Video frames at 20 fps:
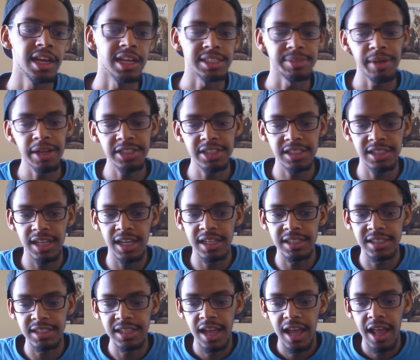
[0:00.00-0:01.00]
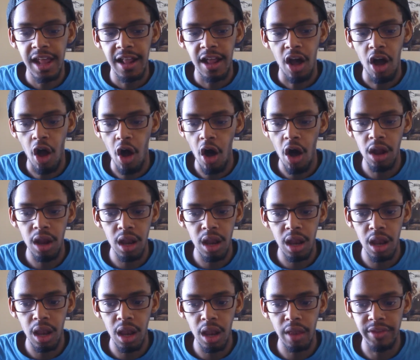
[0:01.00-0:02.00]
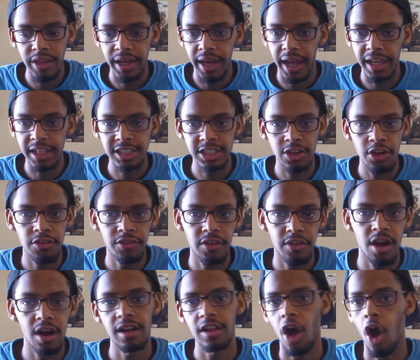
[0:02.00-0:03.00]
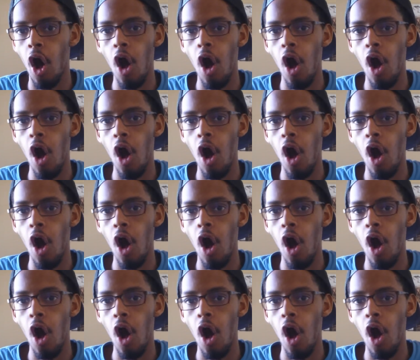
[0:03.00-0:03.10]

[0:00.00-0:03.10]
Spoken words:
Especially since all the knights so far,